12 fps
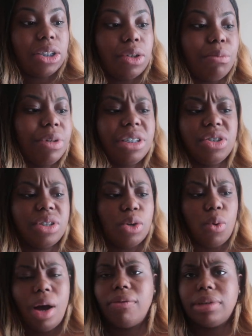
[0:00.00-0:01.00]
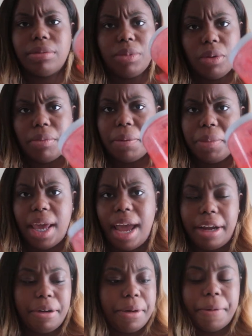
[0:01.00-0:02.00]
So I'm pretty sure the guava smell may be
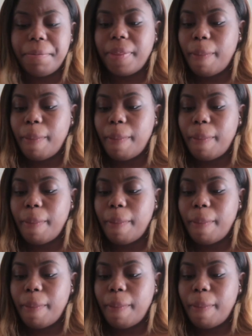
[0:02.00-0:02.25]
accurate.